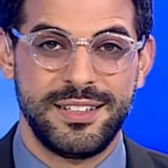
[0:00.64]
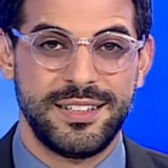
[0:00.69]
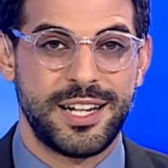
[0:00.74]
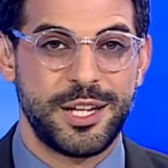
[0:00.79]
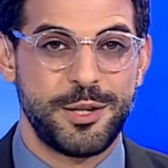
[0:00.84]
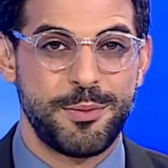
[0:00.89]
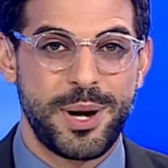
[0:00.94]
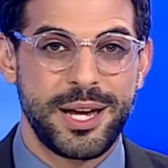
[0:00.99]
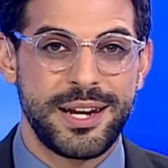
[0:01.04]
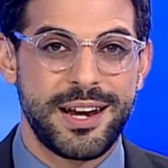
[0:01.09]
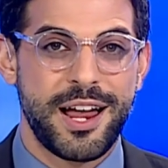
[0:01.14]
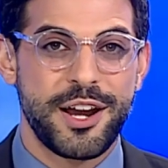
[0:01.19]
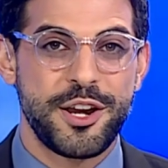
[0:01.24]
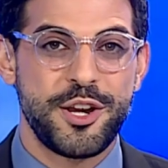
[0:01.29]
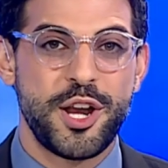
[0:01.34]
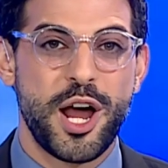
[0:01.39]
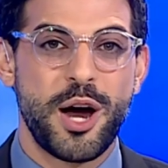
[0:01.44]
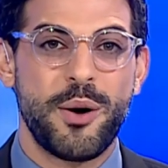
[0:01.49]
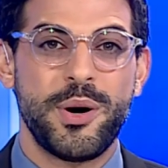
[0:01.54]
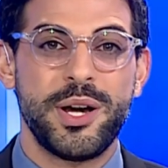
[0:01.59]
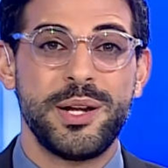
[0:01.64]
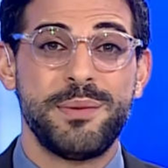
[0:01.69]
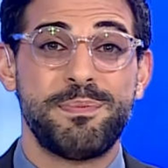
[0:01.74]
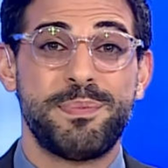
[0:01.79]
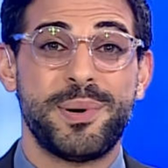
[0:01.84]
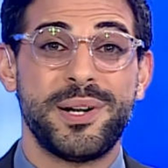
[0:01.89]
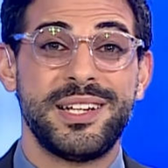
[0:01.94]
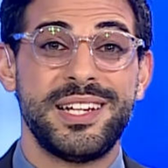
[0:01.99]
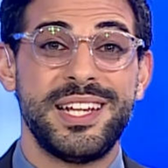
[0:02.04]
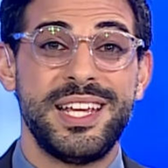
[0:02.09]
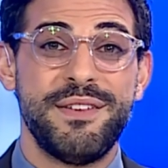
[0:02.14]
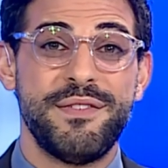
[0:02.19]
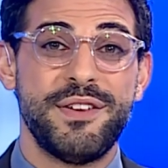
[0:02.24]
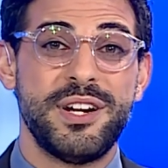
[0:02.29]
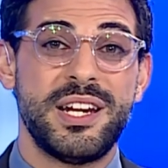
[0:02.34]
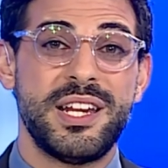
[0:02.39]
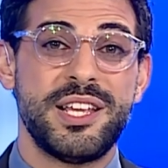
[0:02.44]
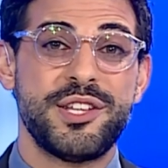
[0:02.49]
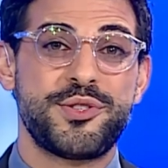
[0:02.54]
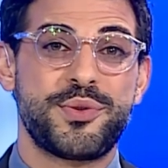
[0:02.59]
Now, you might not know it, but even
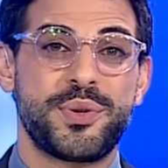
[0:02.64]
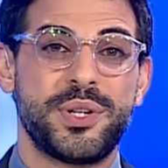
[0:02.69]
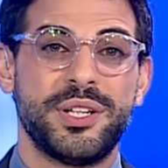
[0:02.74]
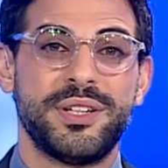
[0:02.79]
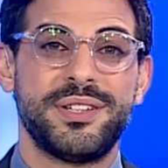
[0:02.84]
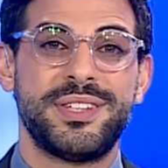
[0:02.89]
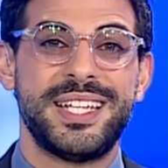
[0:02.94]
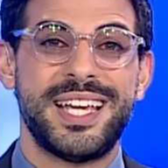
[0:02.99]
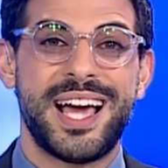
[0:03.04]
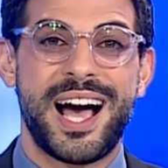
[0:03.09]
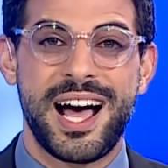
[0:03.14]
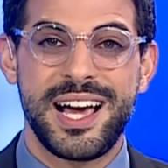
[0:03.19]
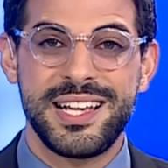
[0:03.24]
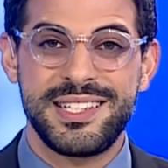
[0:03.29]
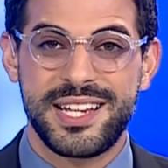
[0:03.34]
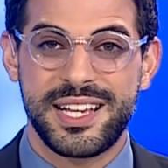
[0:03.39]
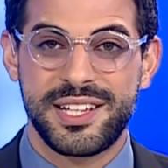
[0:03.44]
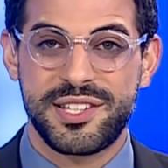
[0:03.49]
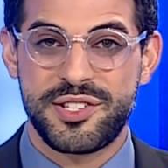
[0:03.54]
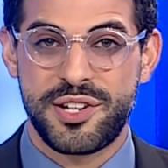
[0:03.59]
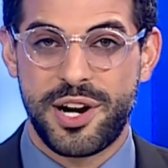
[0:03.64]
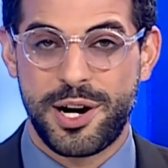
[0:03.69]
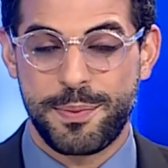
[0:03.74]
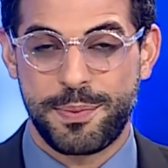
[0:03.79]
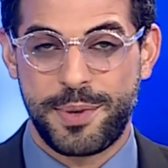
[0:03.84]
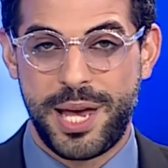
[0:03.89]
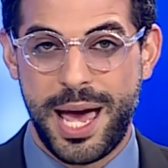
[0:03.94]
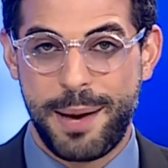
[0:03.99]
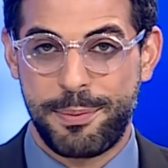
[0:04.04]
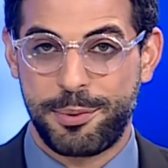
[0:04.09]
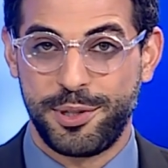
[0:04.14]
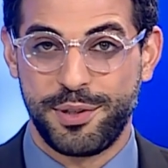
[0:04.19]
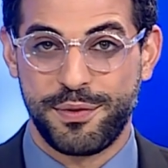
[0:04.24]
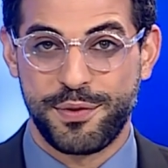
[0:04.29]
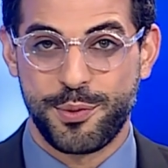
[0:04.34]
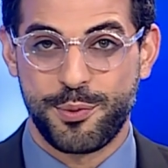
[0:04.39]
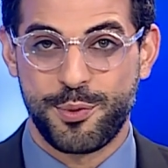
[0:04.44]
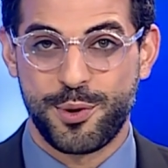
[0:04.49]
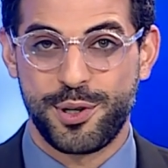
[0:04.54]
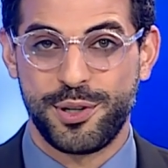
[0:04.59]
in Israel, the high-tech startup capital of
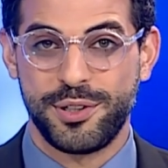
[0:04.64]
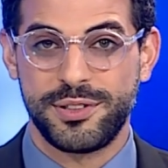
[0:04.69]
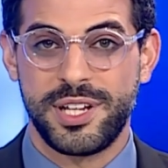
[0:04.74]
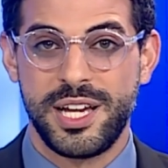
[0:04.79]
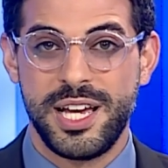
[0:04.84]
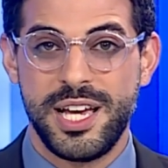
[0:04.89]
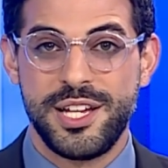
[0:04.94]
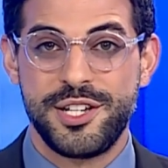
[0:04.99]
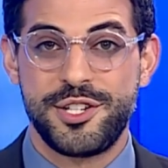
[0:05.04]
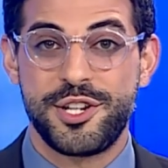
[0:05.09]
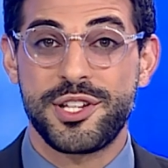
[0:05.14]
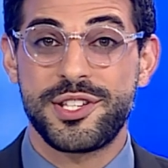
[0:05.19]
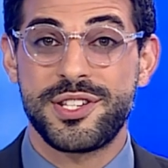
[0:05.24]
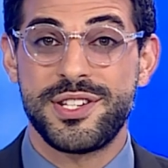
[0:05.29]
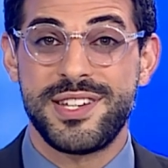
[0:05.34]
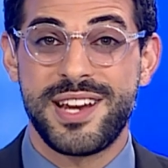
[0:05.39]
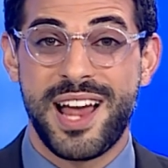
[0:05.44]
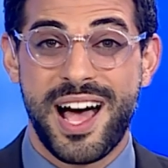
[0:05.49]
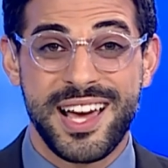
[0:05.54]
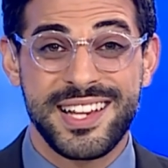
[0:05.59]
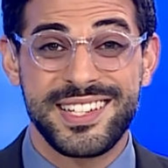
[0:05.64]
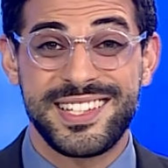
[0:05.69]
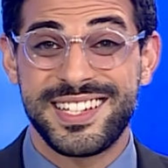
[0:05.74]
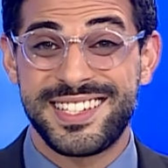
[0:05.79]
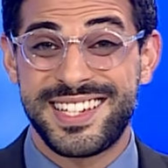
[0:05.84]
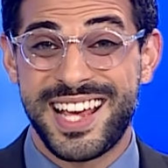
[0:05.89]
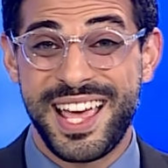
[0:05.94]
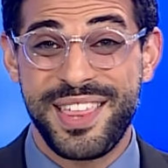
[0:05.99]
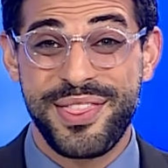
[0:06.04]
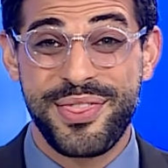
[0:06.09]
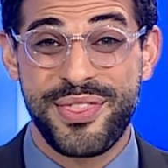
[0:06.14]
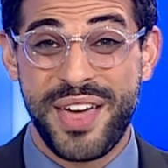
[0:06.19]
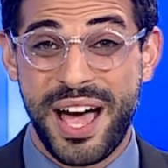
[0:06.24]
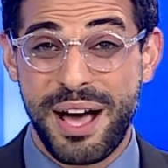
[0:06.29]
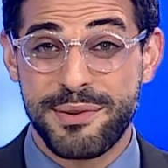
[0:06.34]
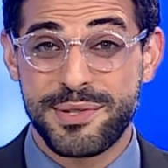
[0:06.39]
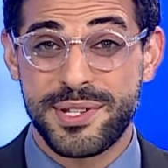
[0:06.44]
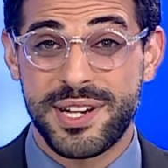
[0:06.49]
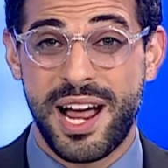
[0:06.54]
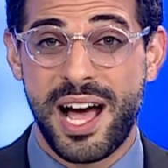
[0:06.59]
the world, just 9,000 to
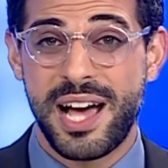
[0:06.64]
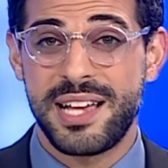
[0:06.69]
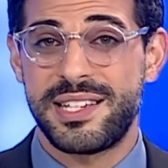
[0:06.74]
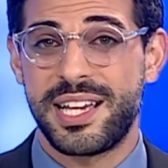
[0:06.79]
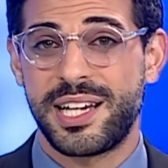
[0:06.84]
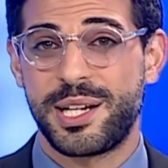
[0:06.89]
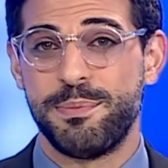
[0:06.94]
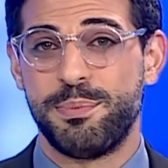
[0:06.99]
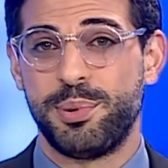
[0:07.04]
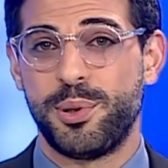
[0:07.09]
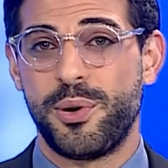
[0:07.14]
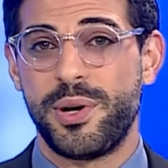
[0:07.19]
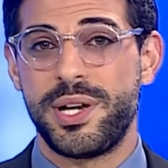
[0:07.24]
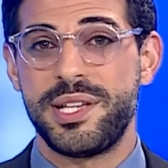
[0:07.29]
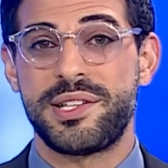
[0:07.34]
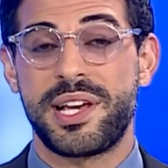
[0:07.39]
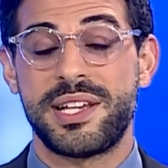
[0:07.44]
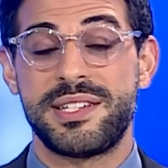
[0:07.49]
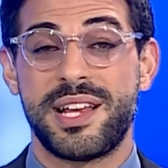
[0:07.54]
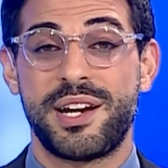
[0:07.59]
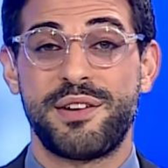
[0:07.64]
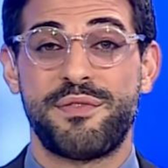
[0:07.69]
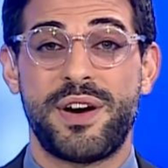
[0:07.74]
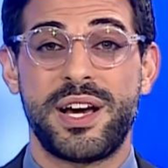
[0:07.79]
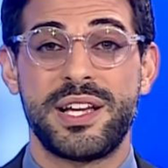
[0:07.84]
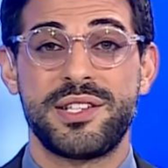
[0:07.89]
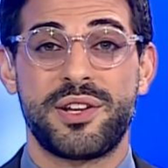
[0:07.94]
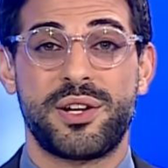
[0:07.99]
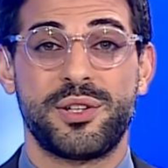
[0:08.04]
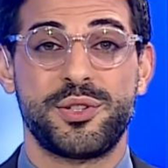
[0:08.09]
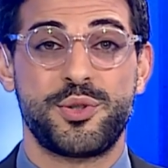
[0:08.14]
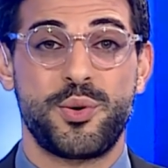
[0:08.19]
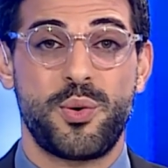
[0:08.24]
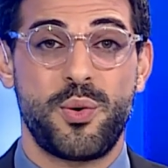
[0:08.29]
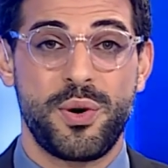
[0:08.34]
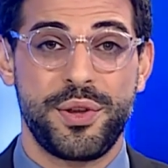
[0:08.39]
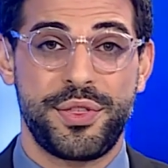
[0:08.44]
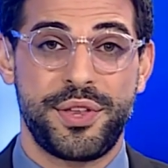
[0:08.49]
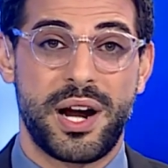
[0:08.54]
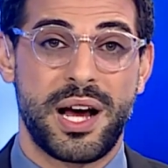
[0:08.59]
10,000 high-tech employees identify as
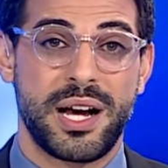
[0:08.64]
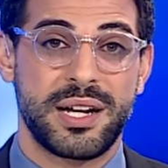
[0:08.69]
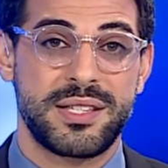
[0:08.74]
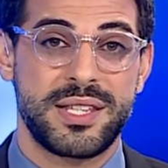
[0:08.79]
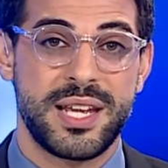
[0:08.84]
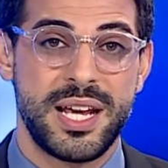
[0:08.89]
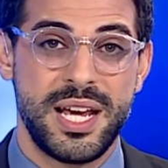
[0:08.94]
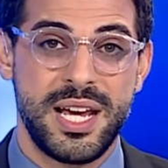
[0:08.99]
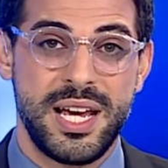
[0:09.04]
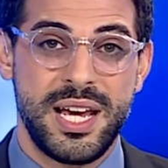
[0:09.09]
ultra-Orthodox.